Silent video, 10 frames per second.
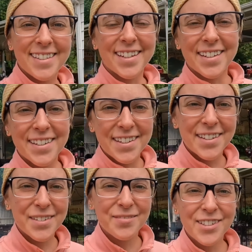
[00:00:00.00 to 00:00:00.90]

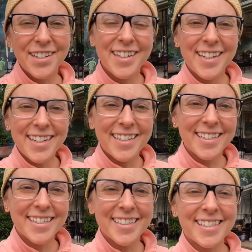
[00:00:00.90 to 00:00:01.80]
Good
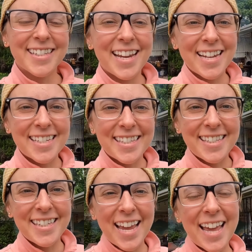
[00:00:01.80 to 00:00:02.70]
morning. Today
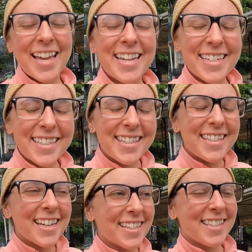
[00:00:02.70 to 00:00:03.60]
is day
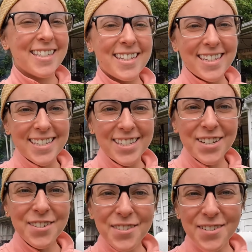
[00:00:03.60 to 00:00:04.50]

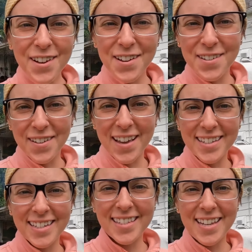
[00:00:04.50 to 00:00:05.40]
62 of
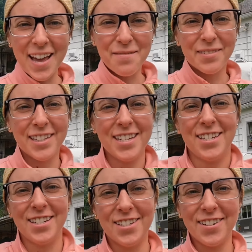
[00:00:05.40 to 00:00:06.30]
hiking the
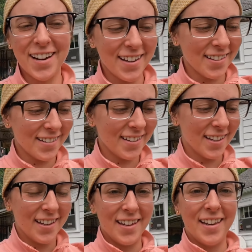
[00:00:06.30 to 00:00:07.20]
Appalachian Trail.
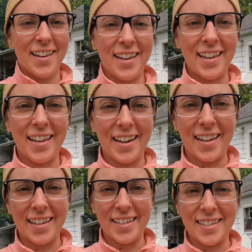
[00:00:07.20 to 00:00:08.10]
It
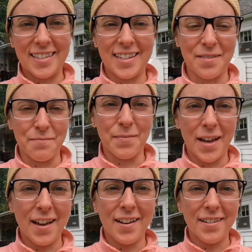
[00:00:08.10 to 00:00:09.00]
is
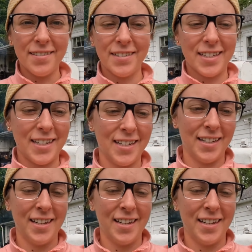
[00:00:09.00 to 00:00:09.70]
about